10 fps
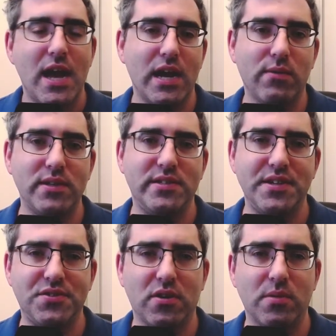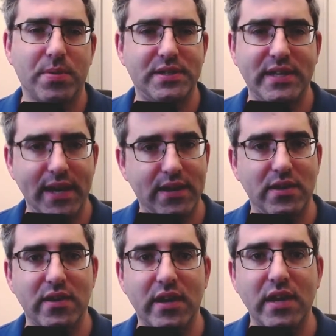and I wanted to talk
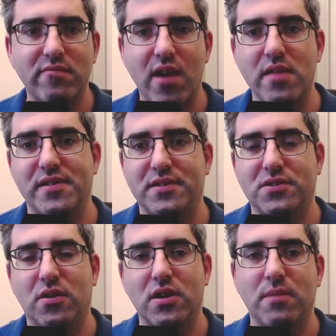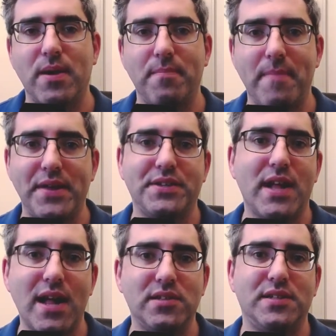particularly, rather than talk about
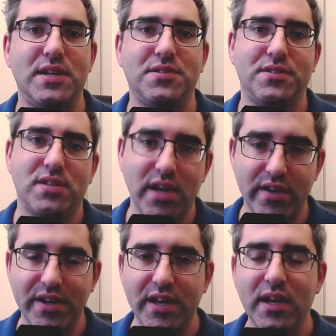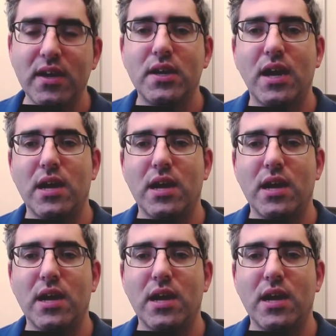mental health in its entirety,